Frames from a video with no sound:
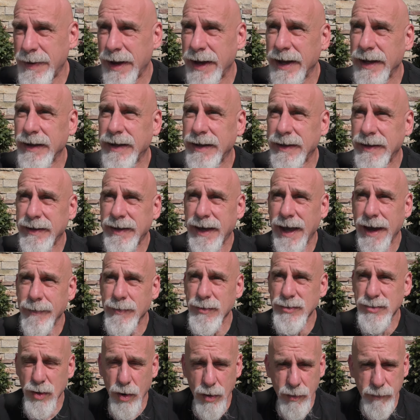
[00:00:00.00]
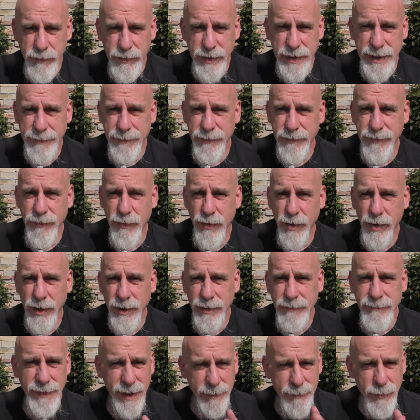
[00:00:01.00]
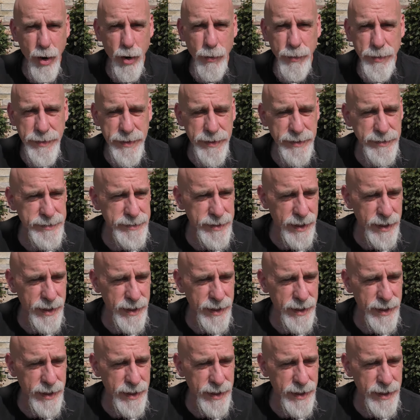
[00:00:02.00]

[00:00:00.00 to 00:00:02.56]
my cameras overheat before. I'm hoping this